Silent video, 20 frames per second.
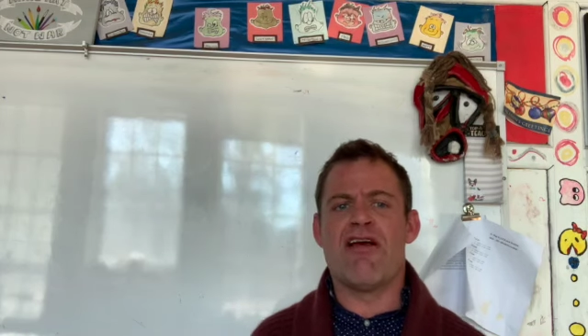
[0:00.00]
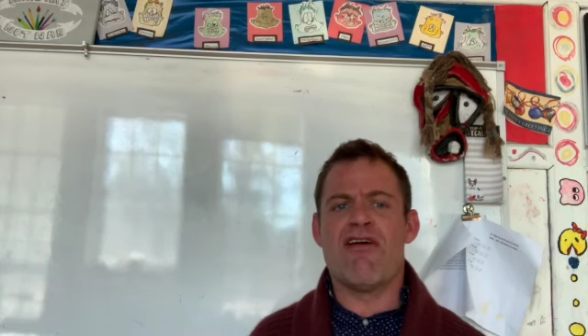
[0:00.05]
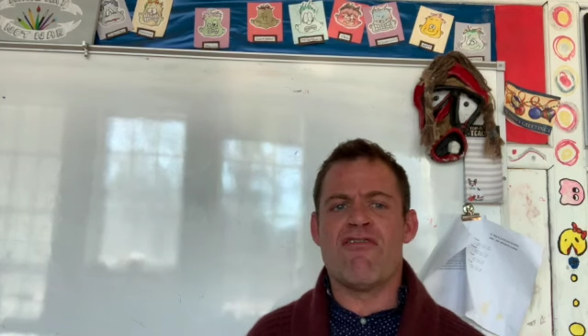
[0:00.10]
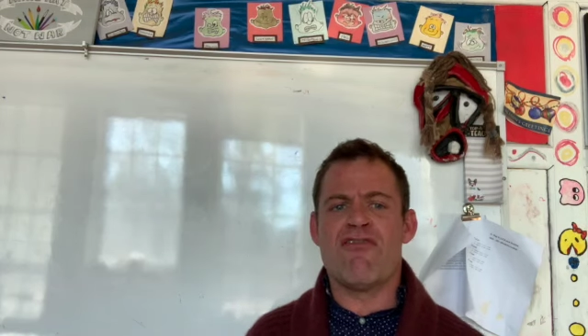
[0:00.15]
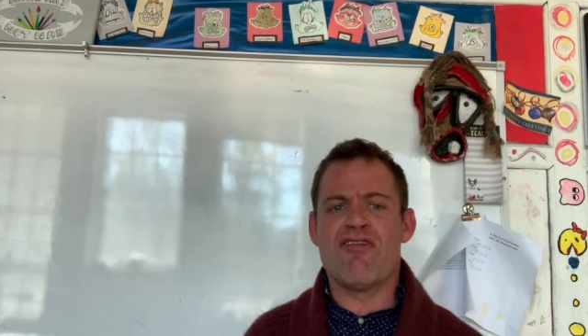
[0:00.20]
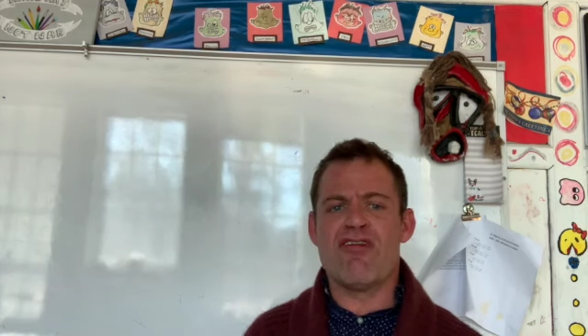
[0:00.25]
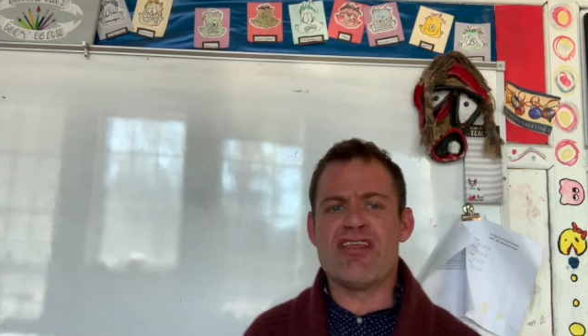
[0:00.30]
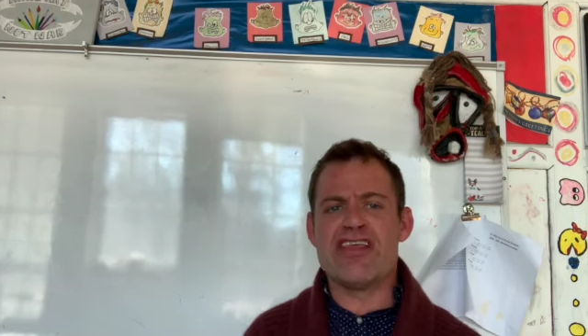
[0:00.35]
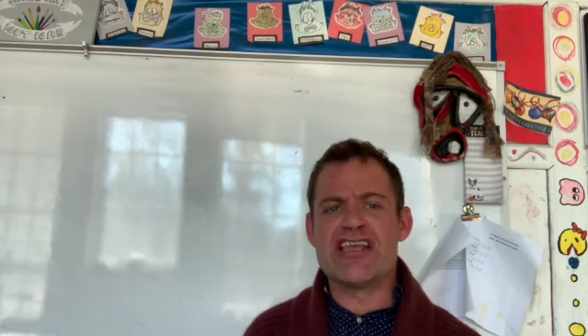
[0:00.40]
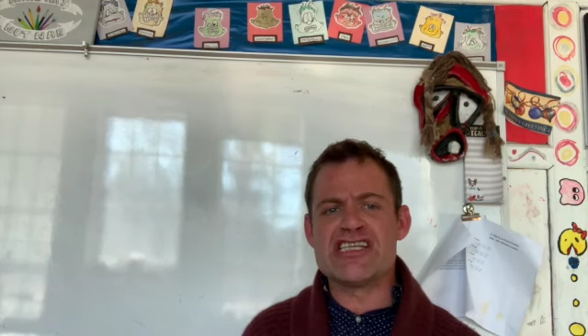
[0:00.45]

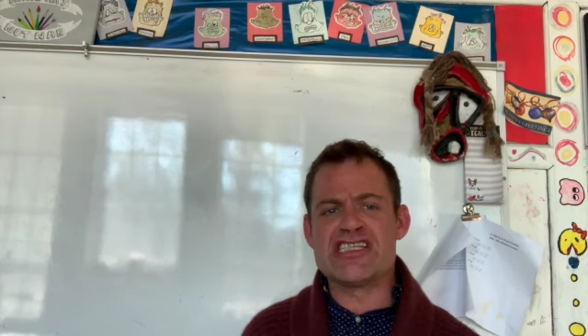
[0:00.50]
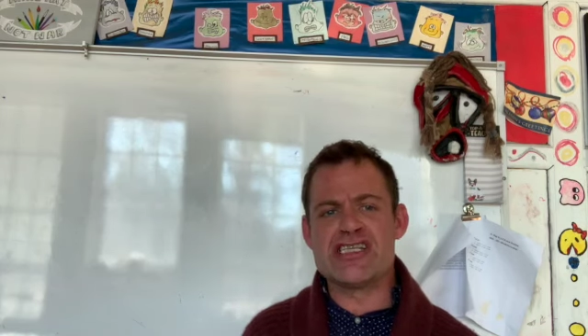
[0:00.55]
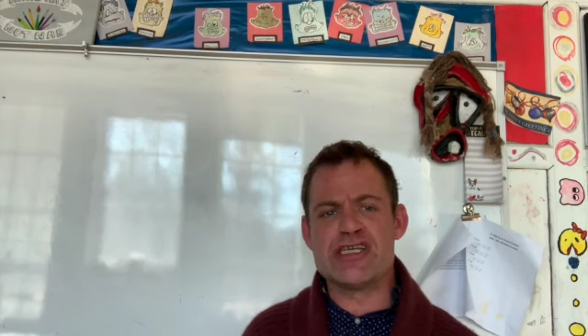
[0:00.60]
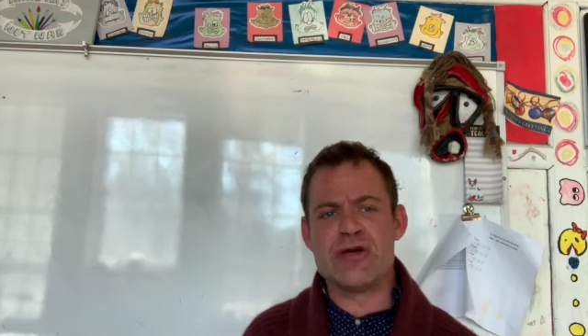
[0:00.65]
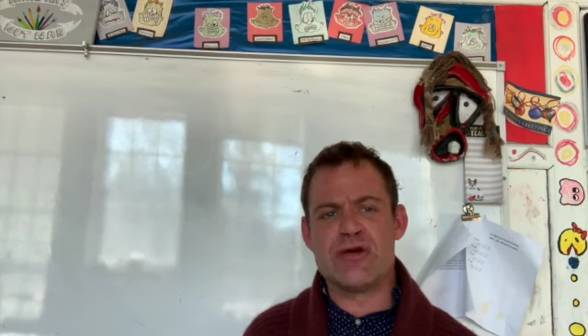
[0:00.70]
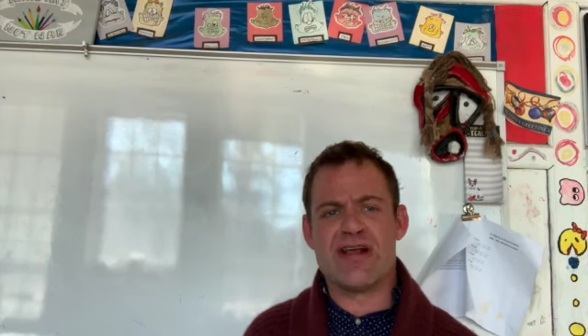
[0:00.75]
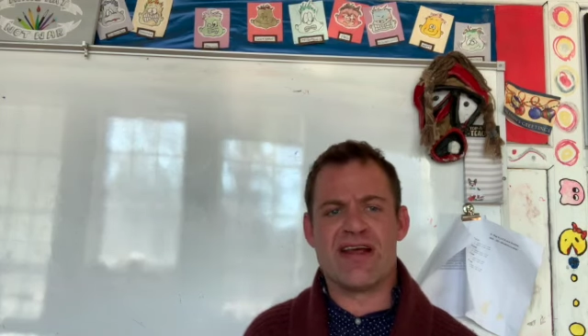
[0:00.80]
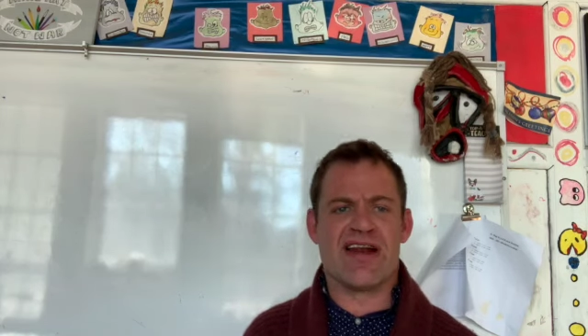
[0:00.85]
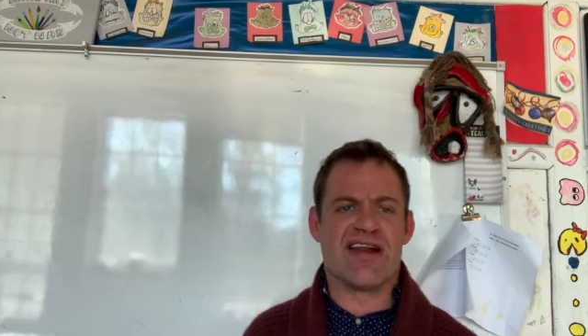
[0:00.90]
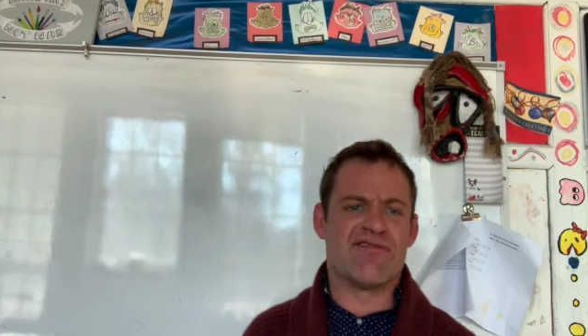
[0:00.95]
For this
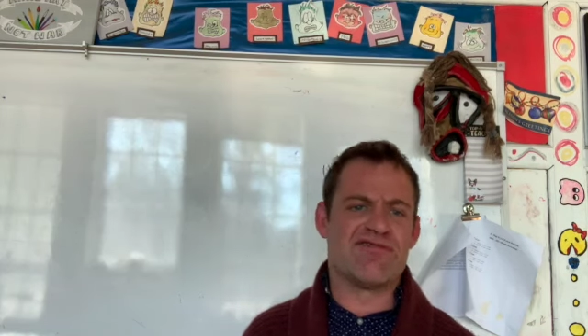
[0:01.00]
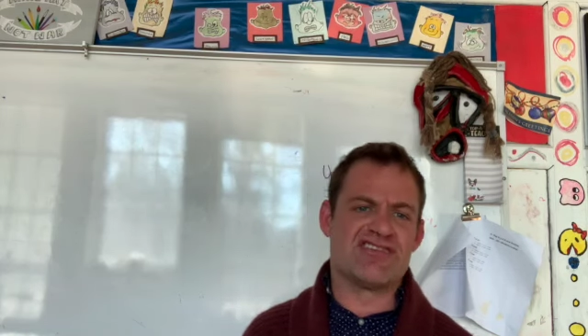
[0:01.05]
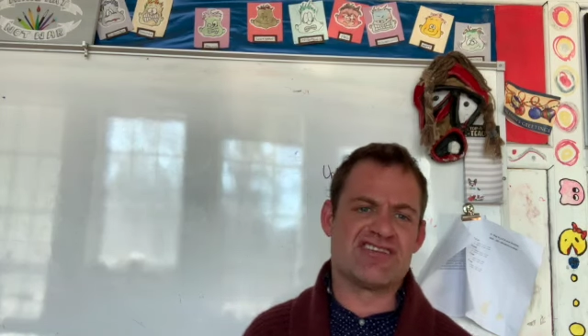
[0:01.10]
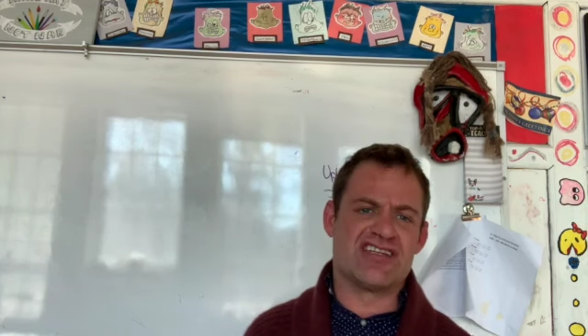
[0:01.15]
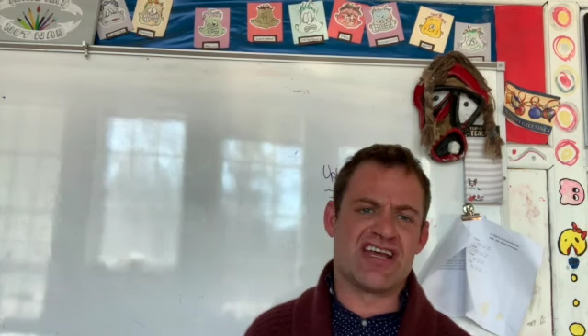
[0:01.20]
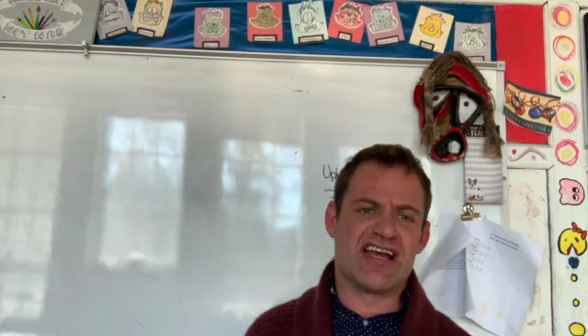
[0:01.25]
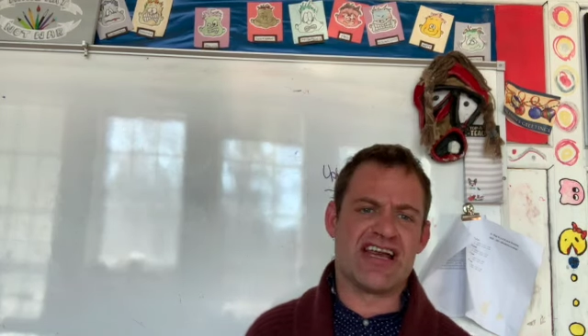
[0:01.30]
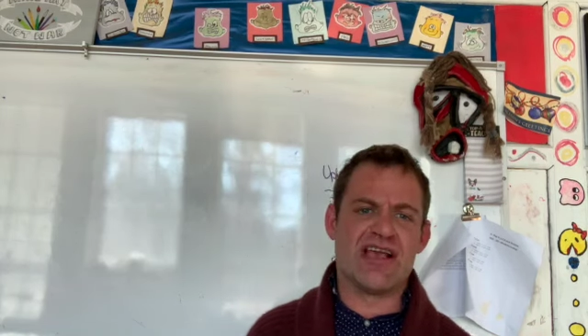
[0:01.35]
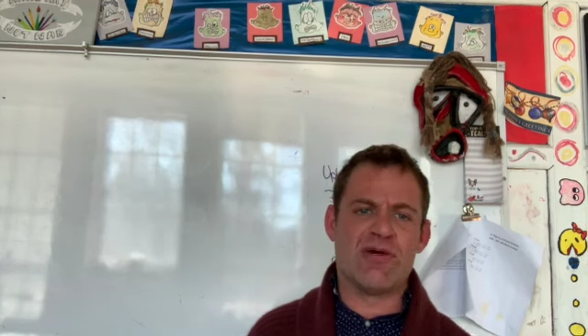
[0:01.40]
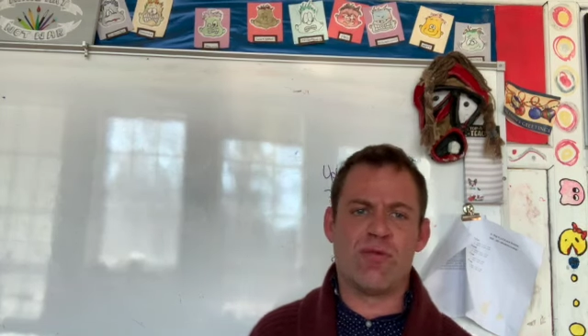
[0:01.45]
unit of study,